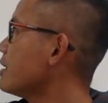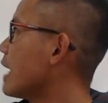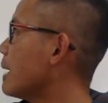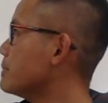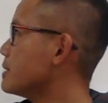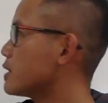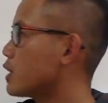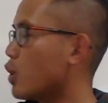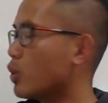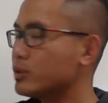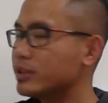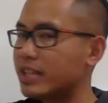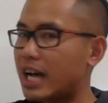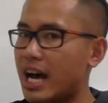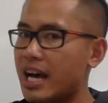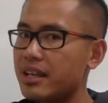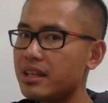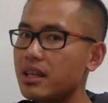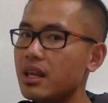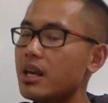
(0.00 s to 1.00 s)
times
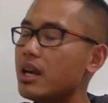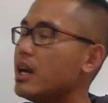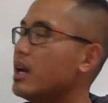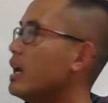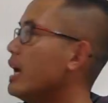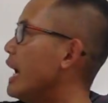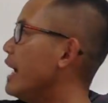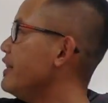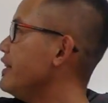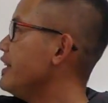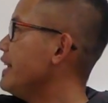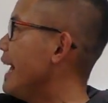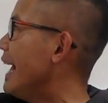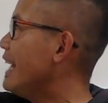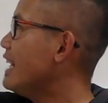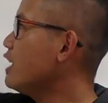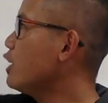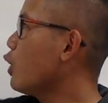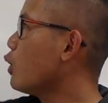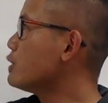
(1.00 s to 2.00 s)
cosine and the
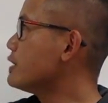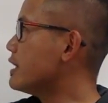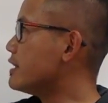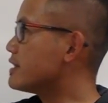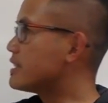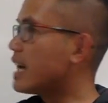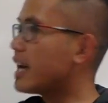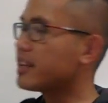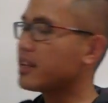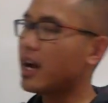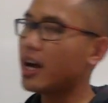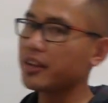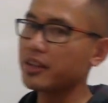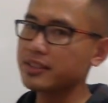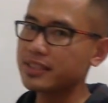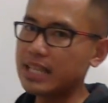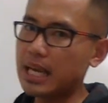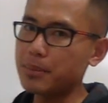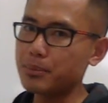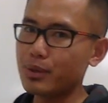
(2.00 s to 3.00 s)
angles inside are the
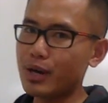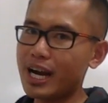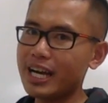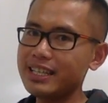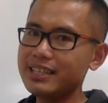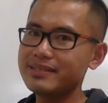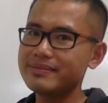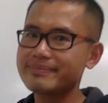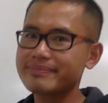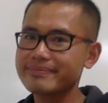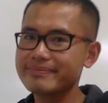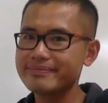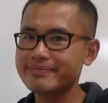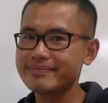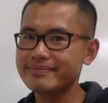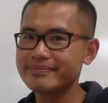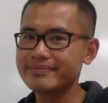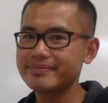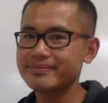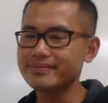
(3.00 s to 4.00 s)
same, right?
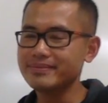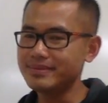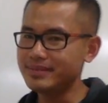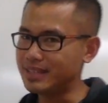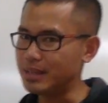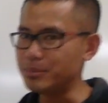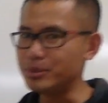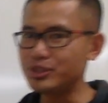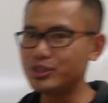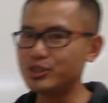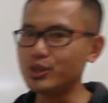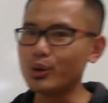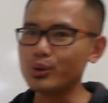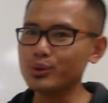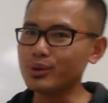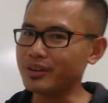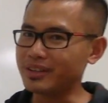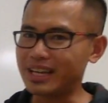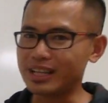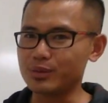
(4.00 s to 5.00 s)
Let me show
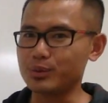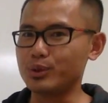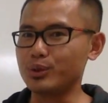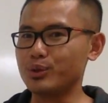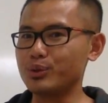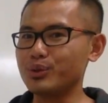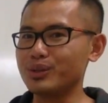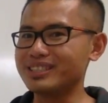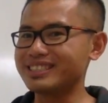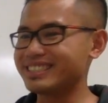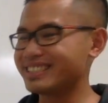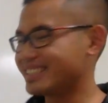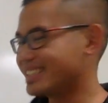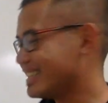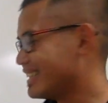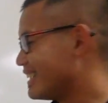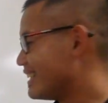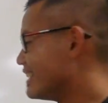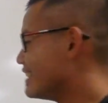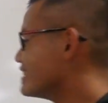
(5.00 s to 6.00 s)
you another way to do it.
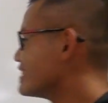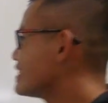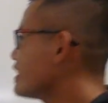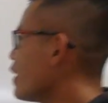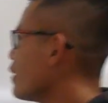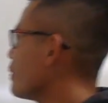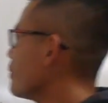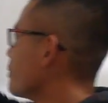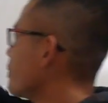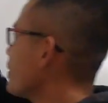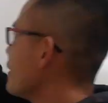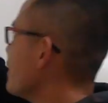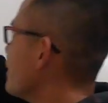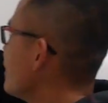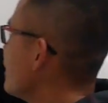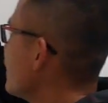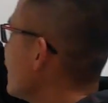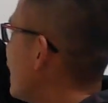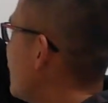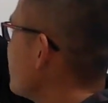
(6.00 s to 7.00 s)
So
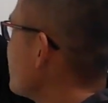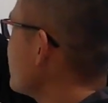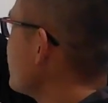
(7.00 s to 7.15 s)
I'm